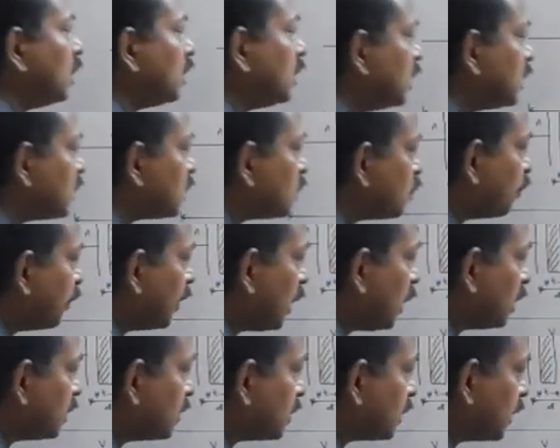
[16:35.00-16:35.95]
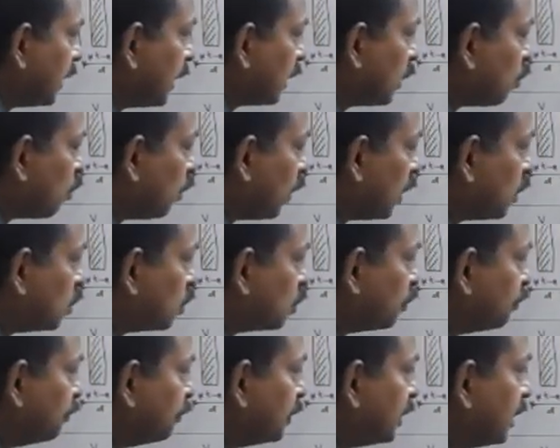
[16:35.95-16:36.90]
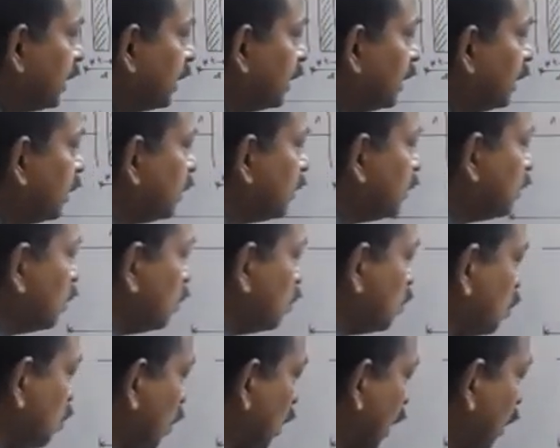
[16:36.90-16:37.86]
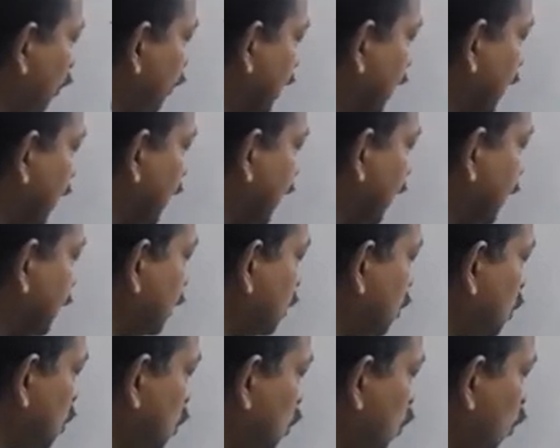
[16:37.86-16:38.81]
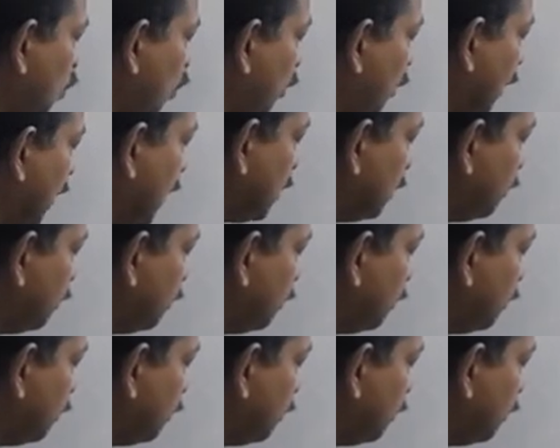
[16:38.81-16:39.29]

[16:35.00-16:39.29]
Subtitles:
all this was equal to V. So now we can write Q